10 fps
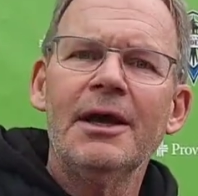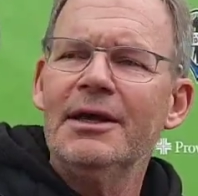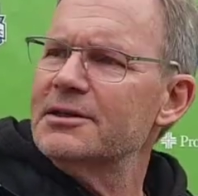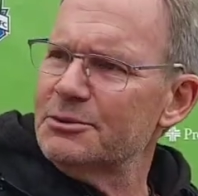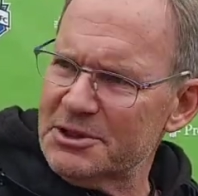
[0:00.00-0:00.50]

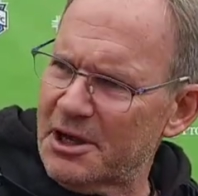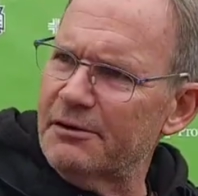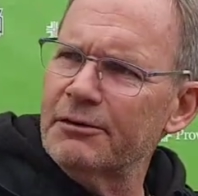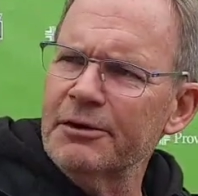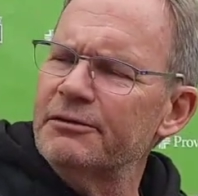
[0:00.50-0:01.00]
He's always
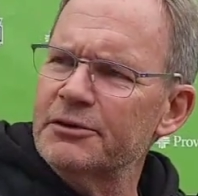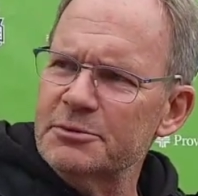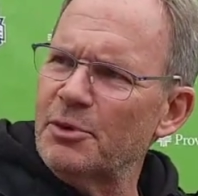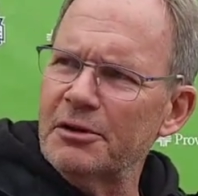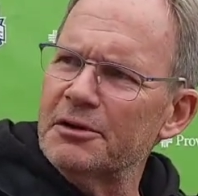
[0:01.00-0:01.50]
covering for his
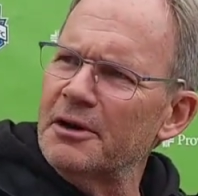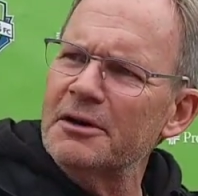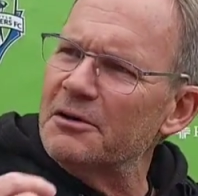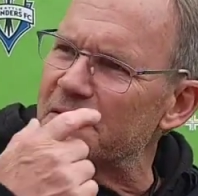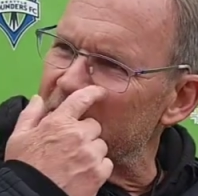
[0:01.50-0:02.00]
brother. I don't
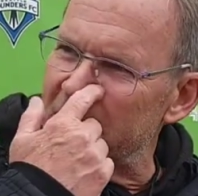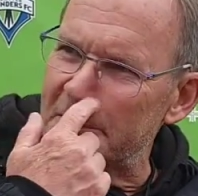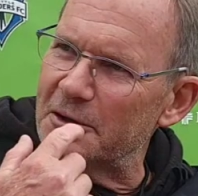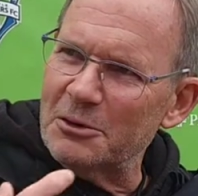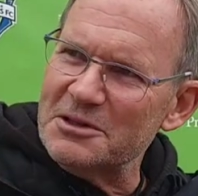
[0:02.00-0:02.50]
know if you
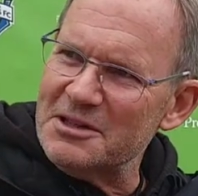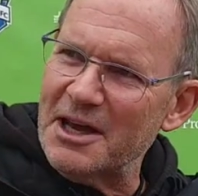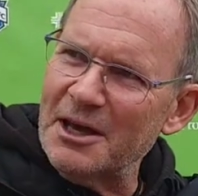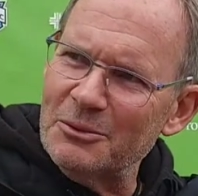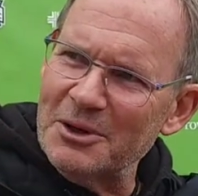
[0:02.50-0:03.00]
notice
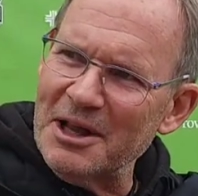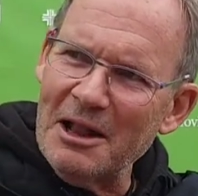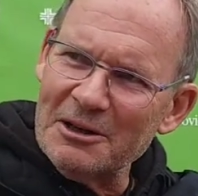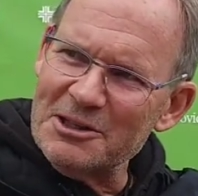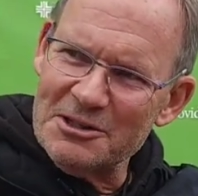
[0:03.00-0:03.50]
that when
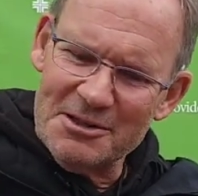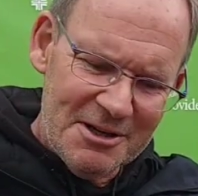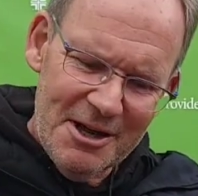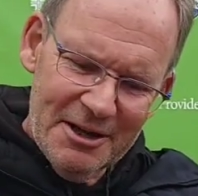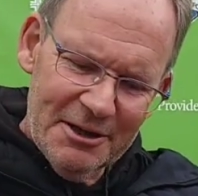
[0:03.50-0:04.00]
Alex is,
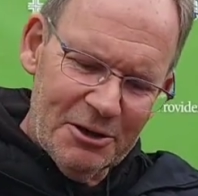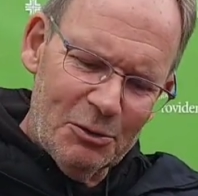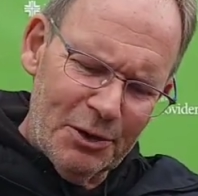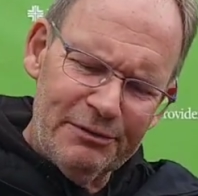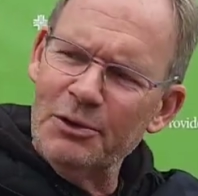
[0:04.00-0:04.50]
you know,
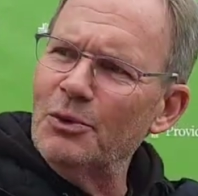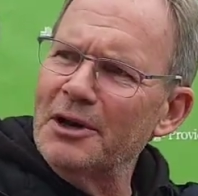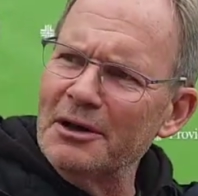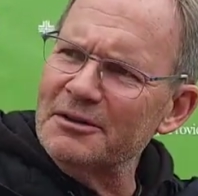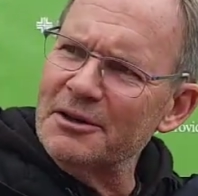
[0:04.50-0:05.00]
1v1
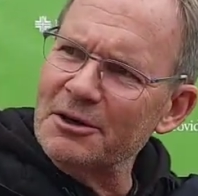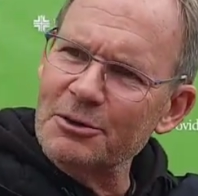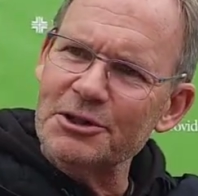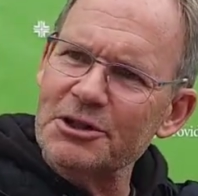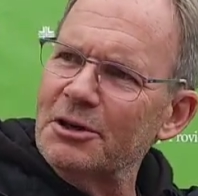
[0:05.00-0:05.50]
out there,
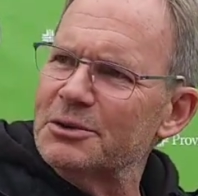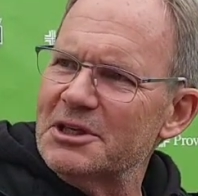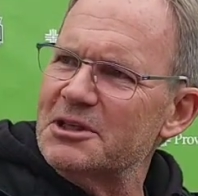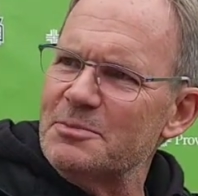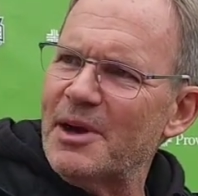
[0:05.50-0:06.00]
Christian always
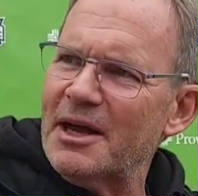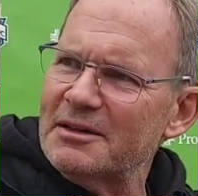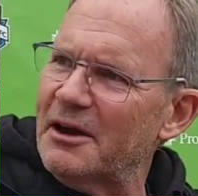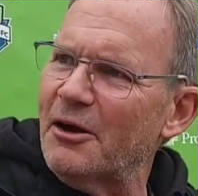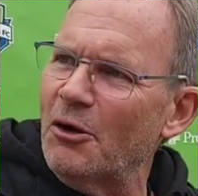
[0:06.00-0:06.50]
gets back to
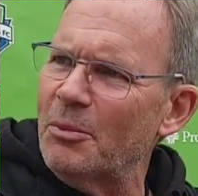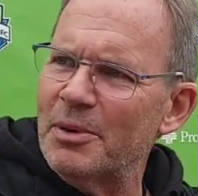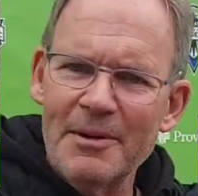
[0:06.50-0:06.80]
help.